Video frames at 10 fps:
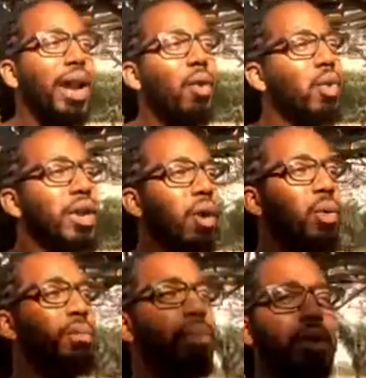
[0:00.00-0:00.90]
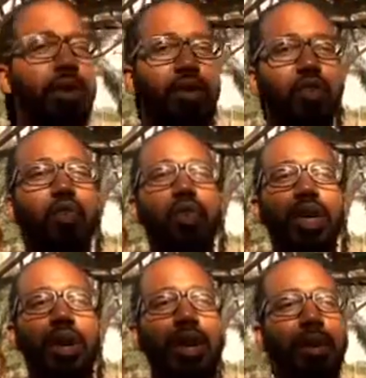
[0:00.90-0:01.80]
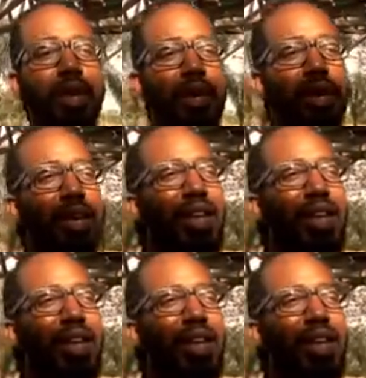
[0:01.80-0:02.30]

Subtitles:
But I wouldn't put him in a school here. I mean,